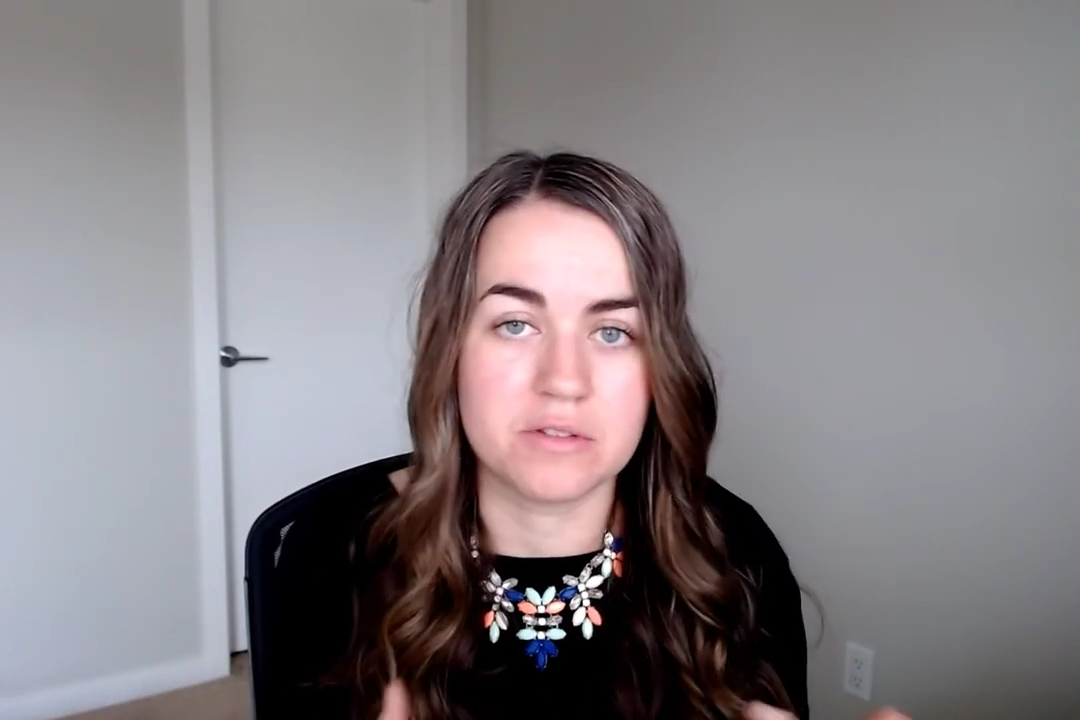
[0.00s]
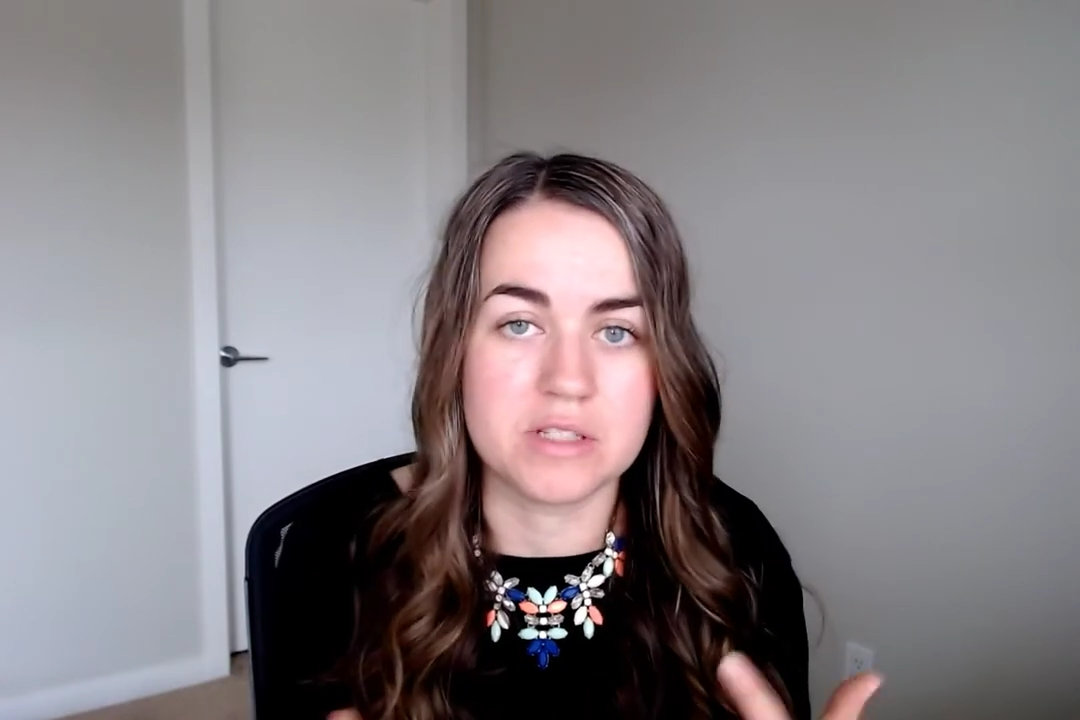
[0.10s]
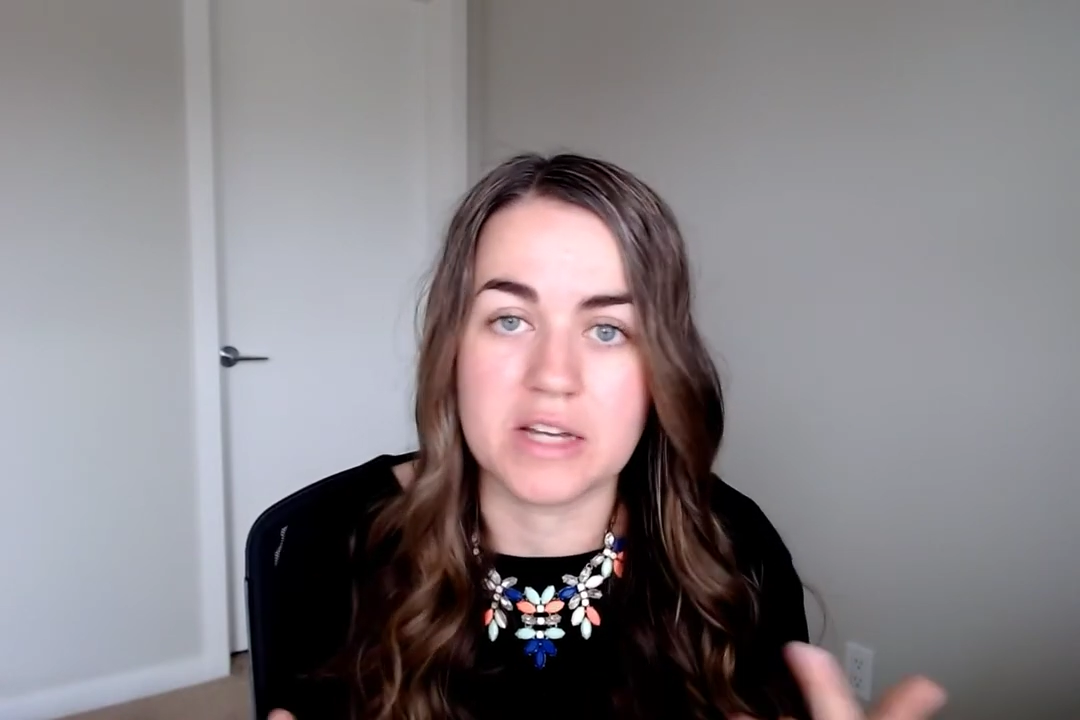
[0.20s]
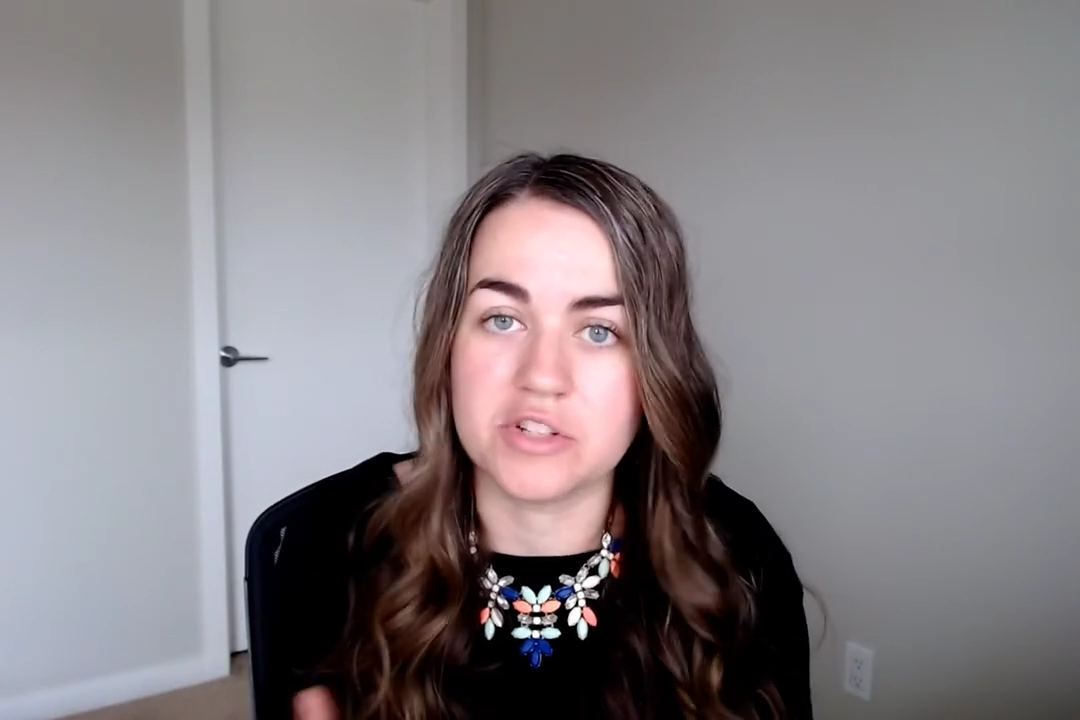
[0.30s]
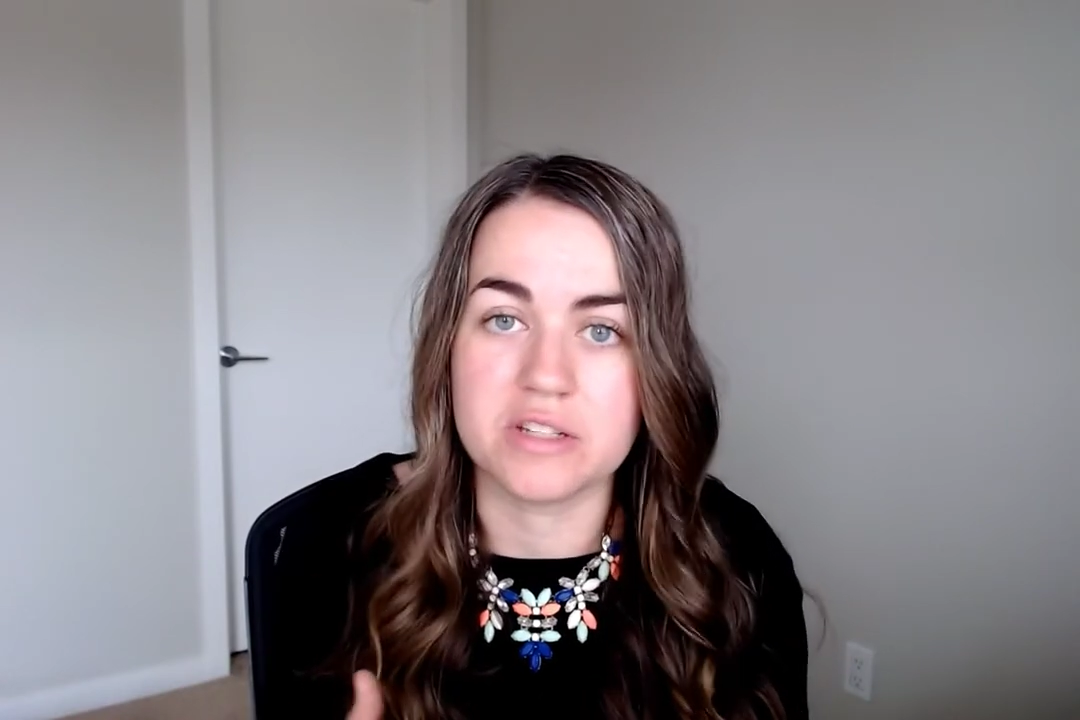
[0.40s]

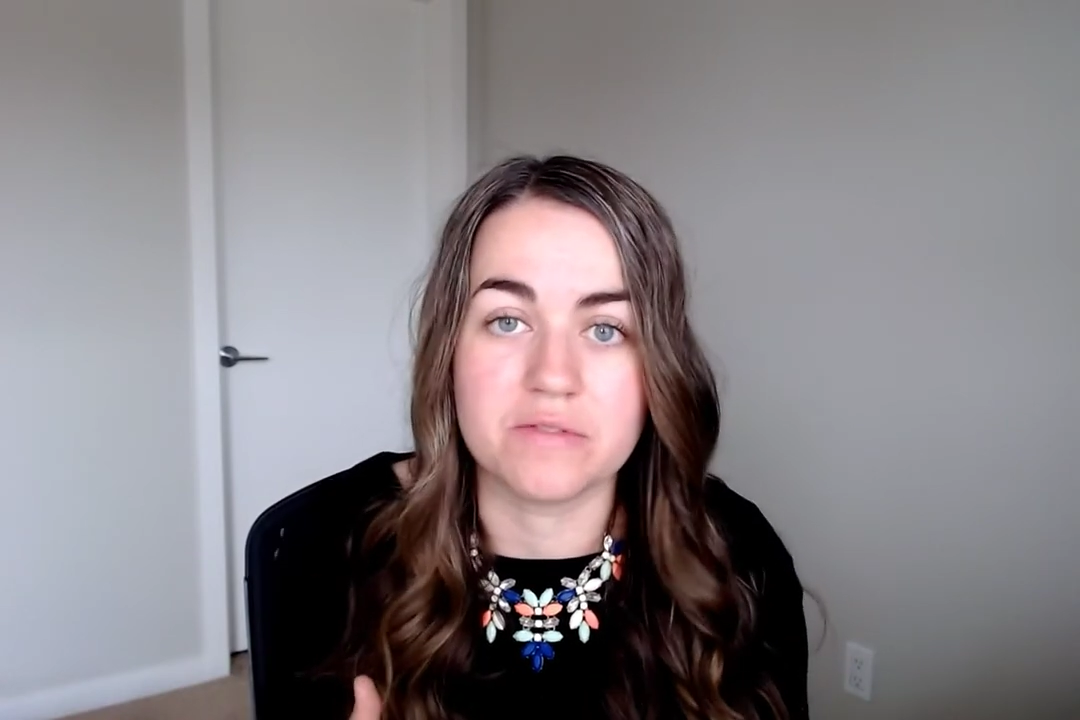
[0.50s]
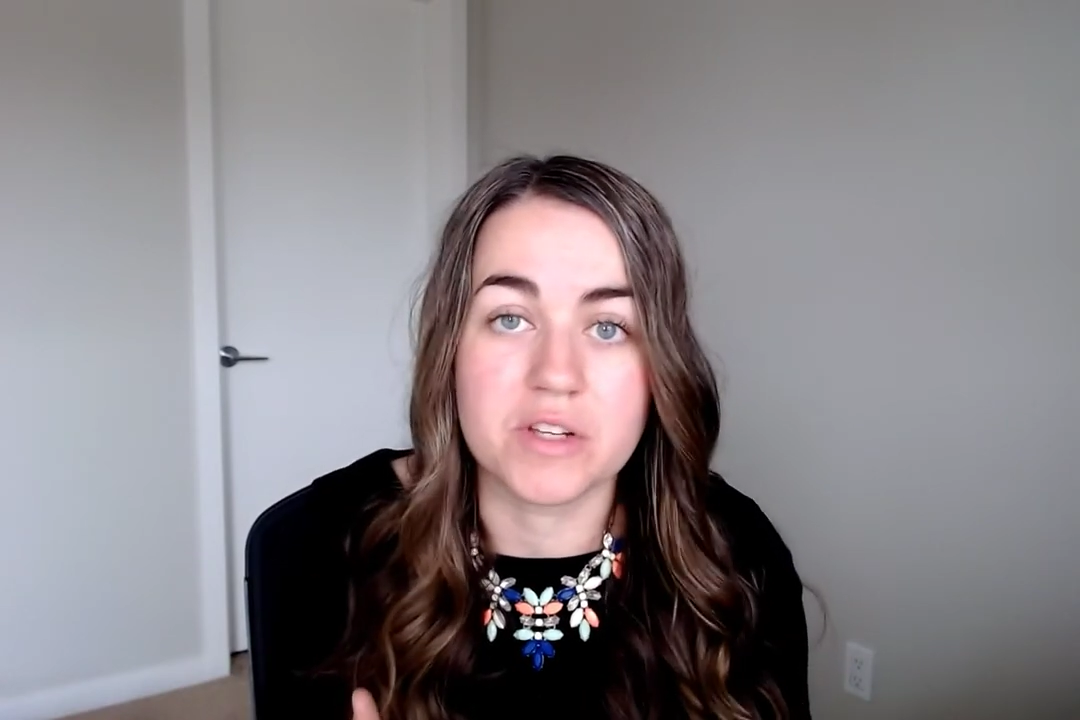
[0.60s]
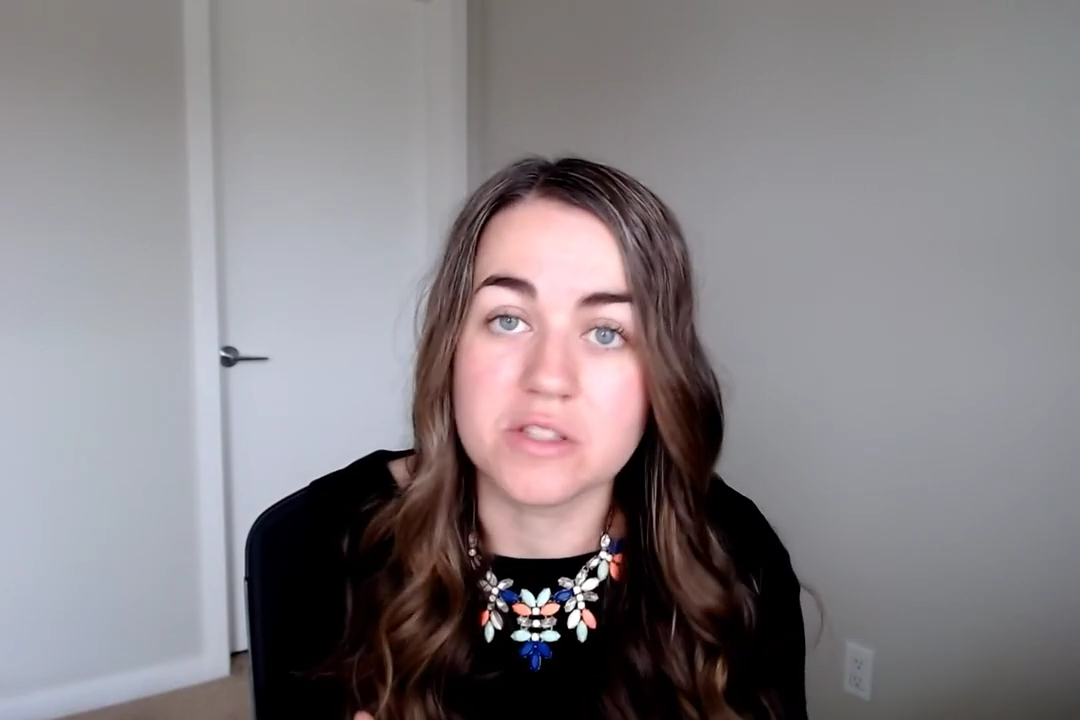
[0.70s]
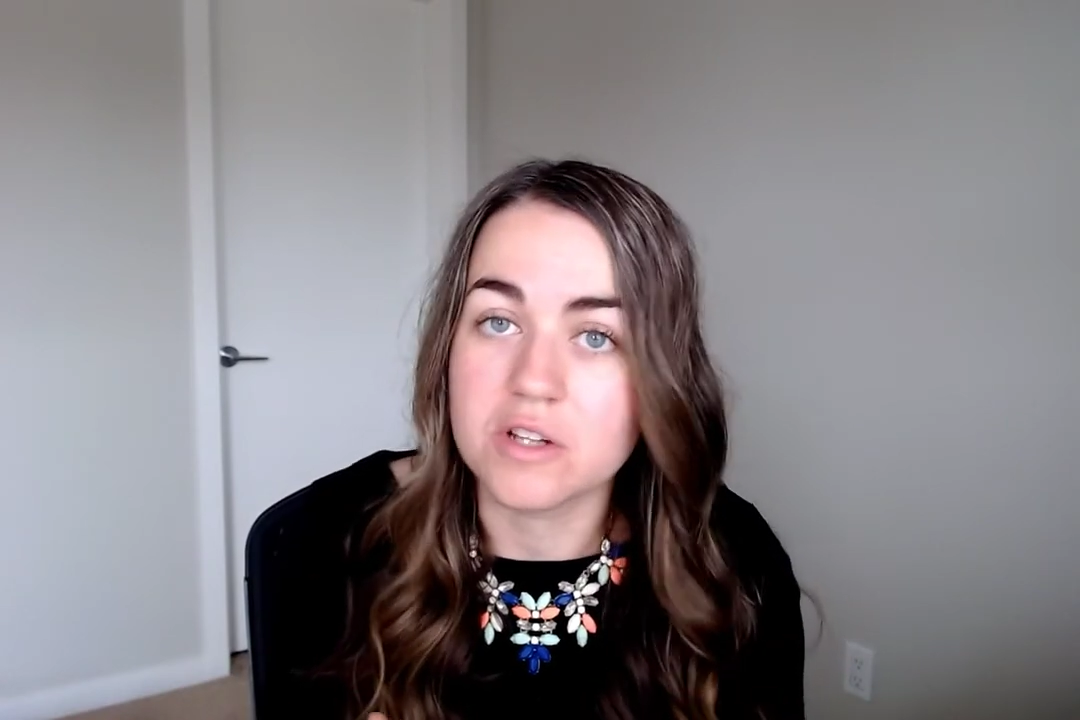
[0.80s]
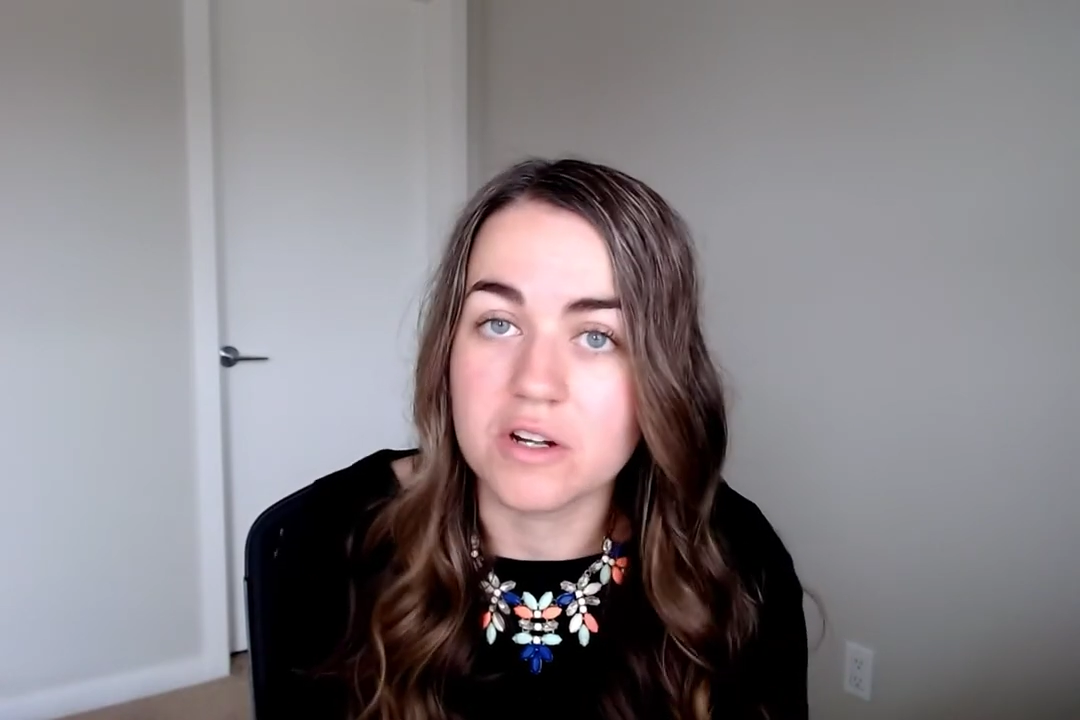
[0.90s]
digestive
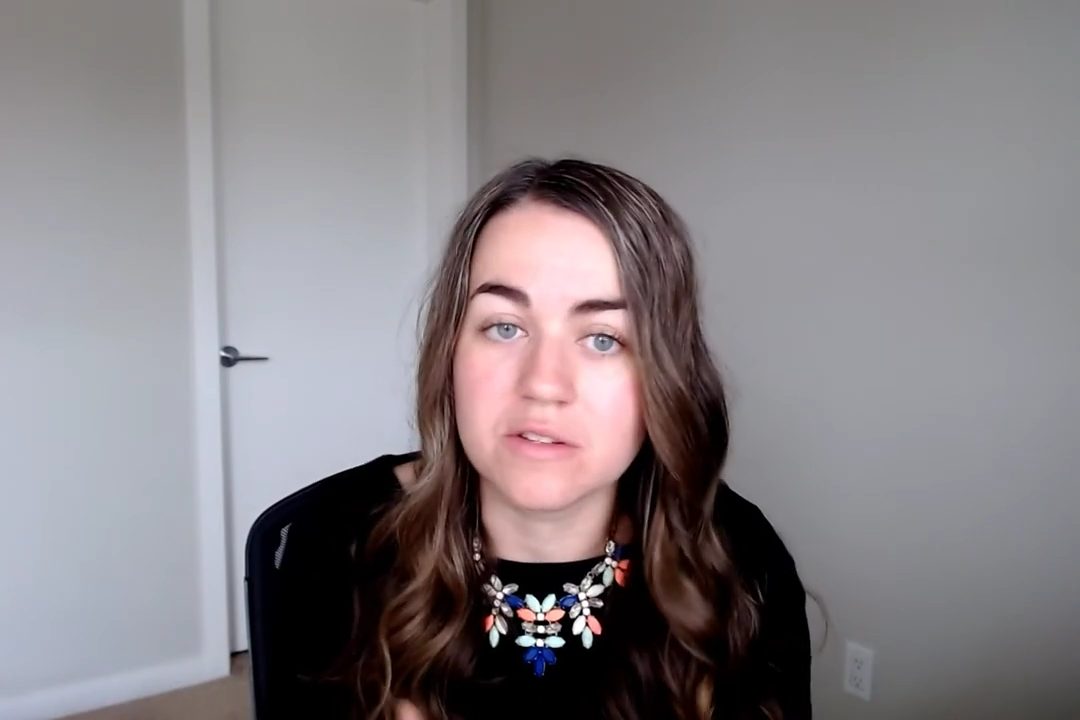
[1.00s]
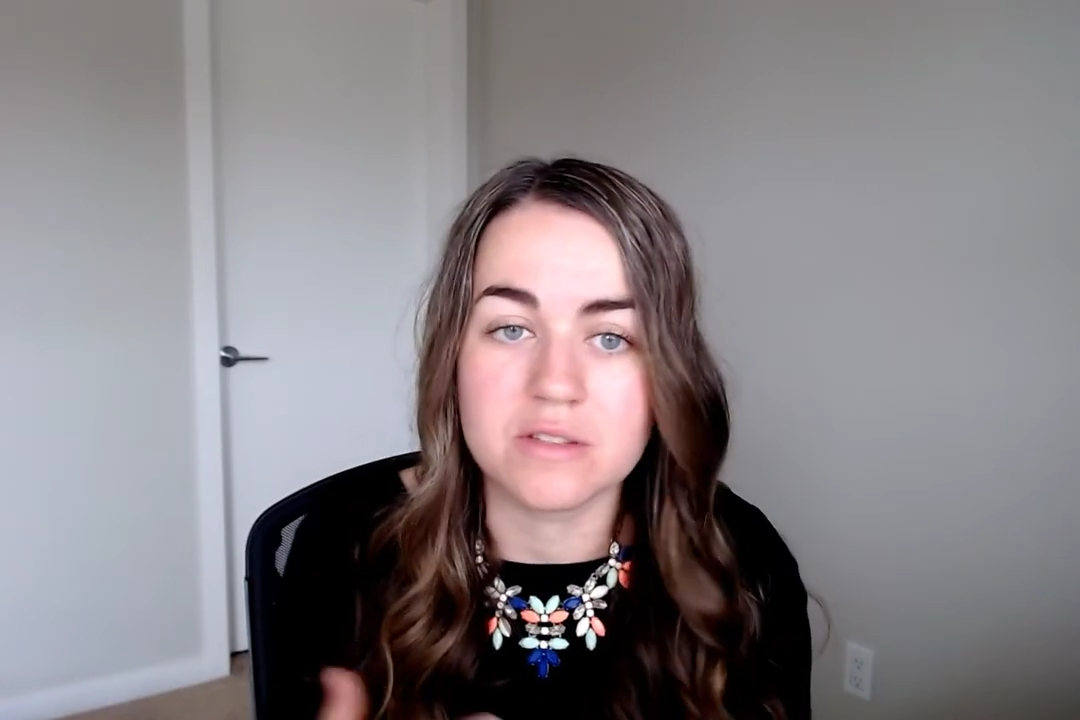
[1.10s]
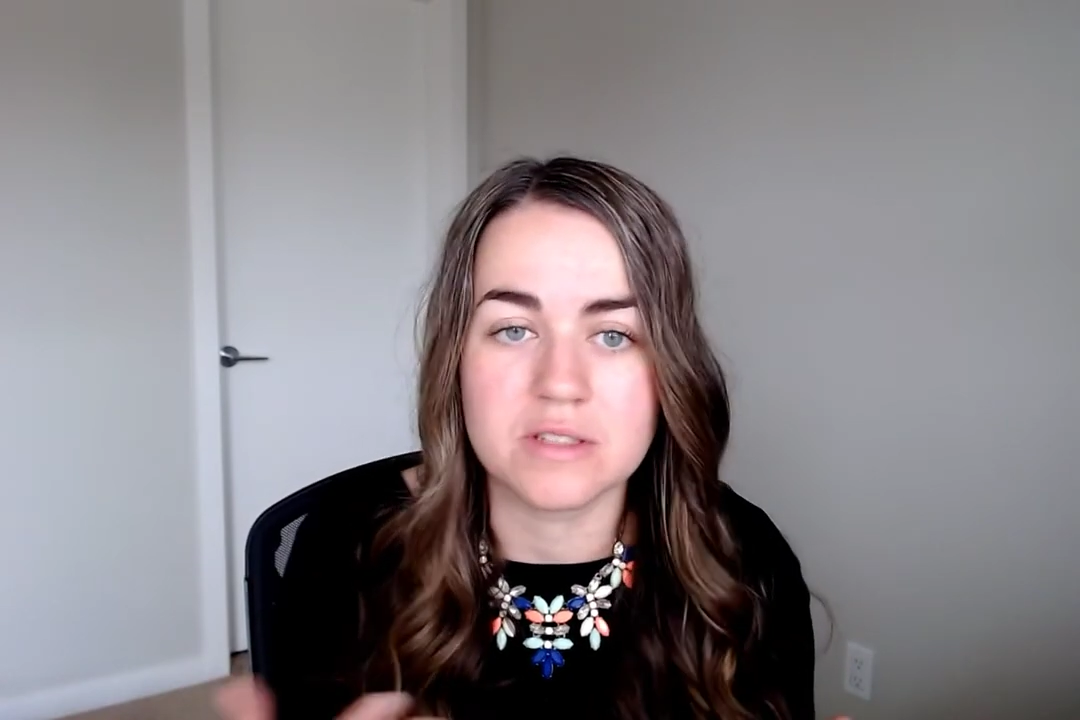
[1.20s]
concerns